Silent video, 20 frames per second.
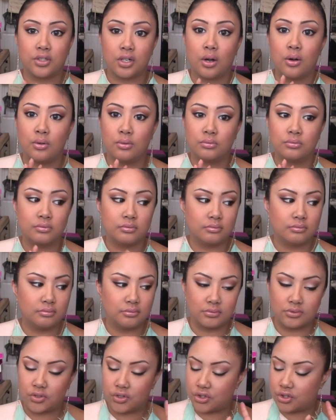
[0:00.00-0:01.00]
Don't
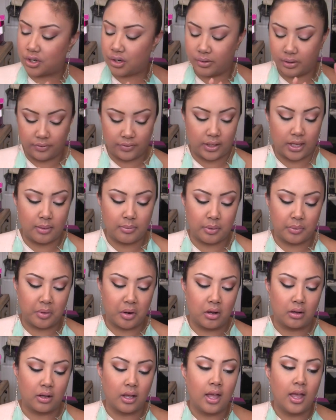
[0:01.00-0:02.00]
Don't even get me
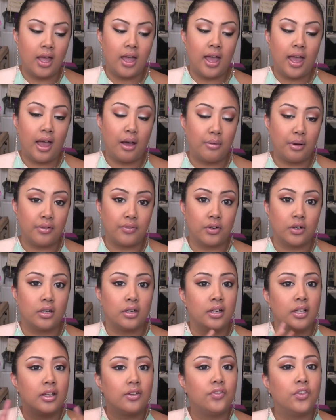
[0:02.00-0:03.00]
wrong.
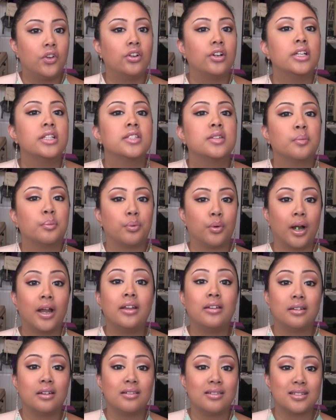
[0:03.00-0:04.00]
However, if you're into
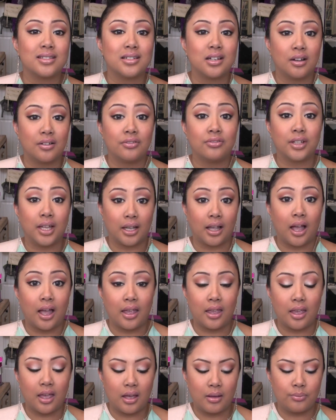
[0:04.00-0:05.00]
brightening stuff like
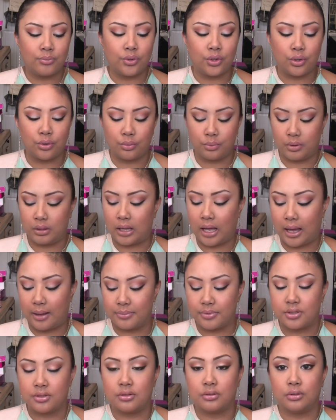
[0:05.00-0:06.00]
I am, you will
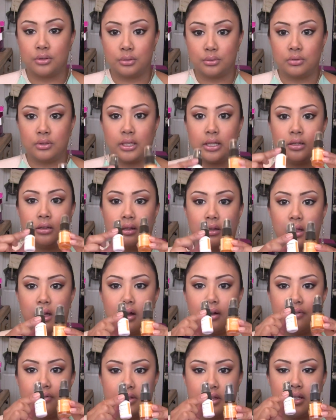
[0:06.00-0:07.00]
absolutely
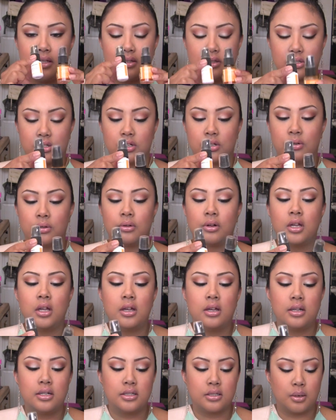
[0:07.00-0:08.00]
love these two.
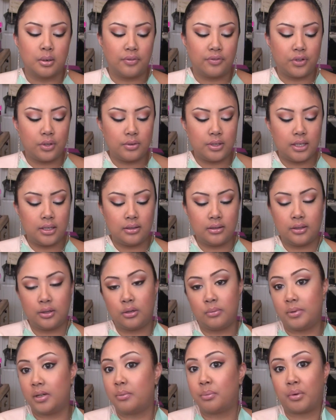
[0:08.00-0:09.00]
So if you need a
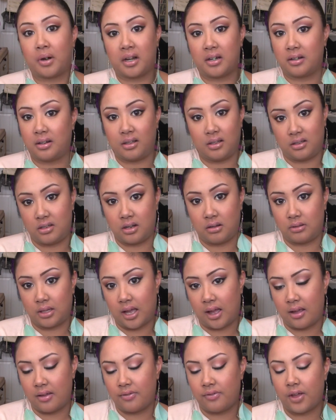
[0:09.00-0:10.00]
little bit of brightening in your
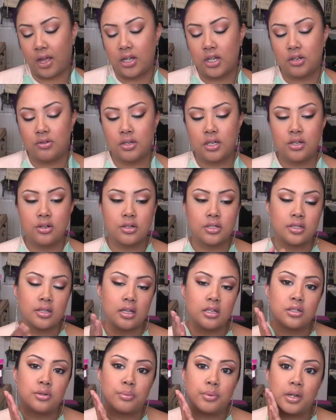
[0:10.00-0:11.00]
life and you need your
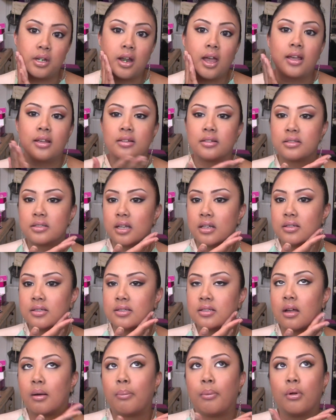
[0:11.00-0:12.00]
skin to be nice and
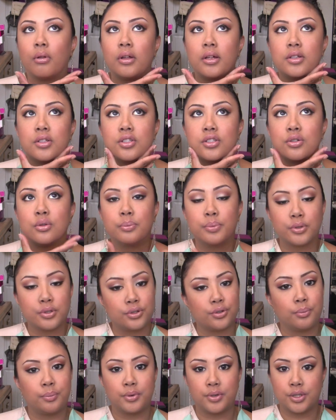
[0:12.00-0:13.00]
supple and super,
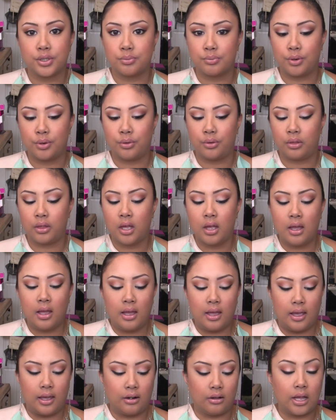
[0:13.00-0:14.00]
super smooth,
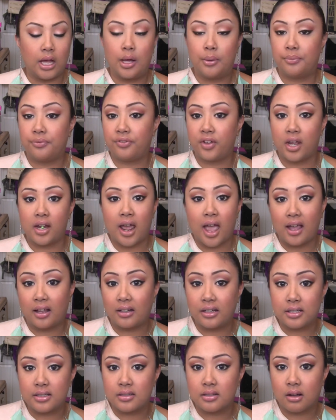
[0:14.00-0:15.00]
it'll help fade
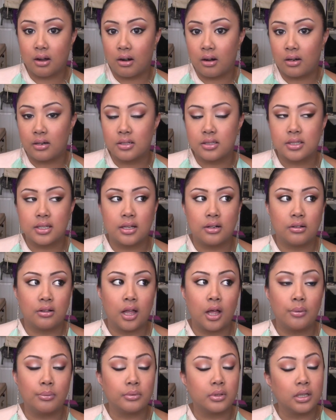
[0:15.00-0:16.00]
acne scars. It'll
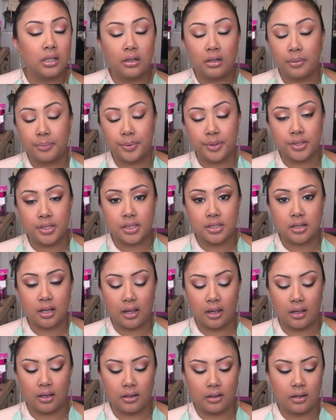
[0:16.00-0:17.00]
help clear up your
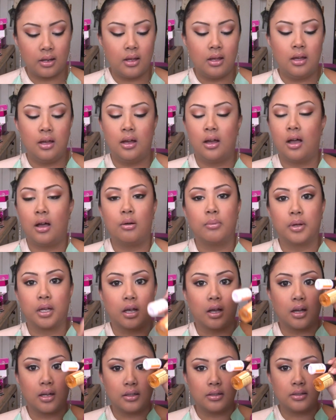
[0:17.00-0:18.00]
skin. Oh my
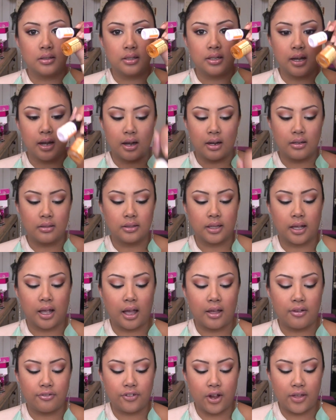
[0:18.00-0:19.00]
God. Yeah. Like,
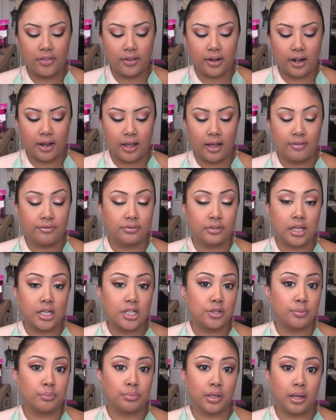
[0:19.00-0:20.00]
find that I have
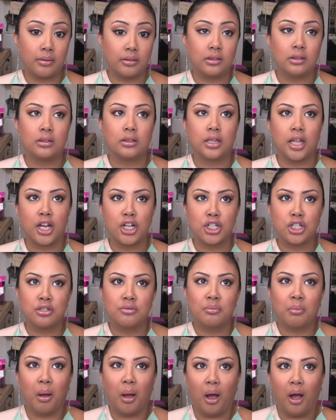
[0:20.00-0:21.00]
less, less,
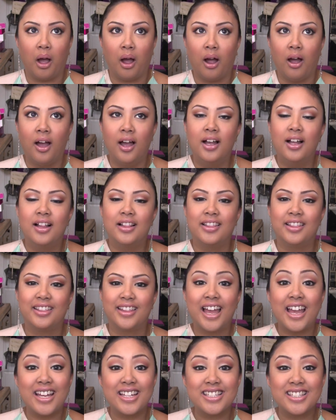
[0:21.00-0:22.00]

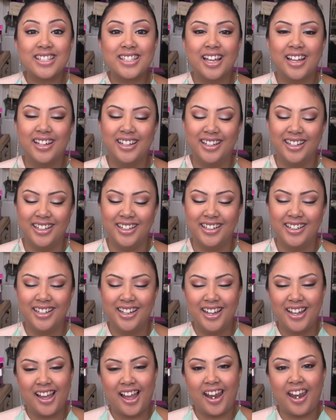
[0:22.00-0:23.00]
less,
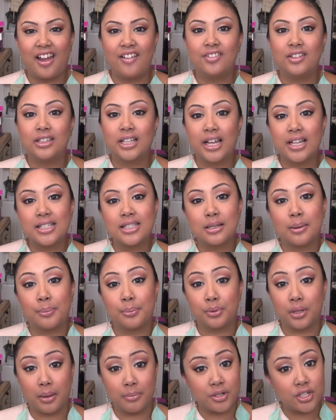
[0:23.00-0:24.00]
I have less
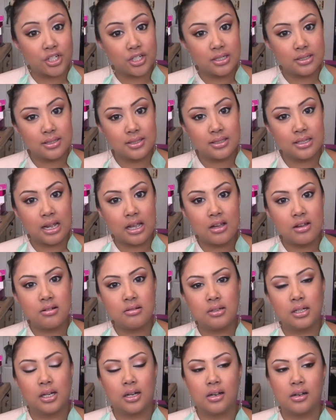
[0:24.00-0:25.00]
blemishes
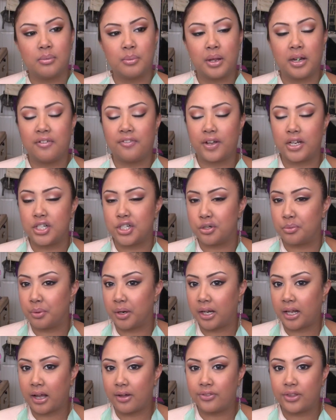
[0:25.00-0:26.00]
now. Um, and if I do
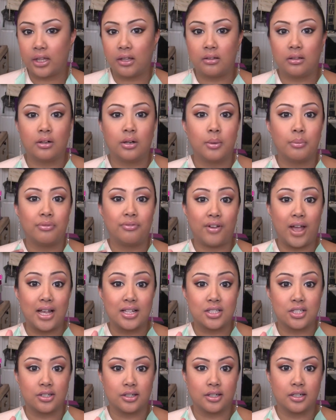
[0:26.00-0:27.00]
break out, they clear up
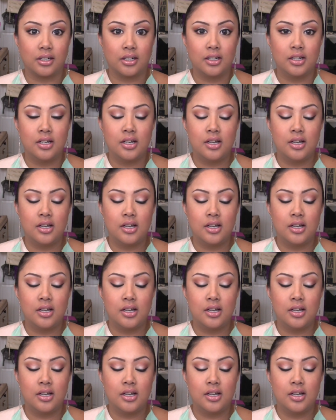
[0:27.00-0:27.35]
faster.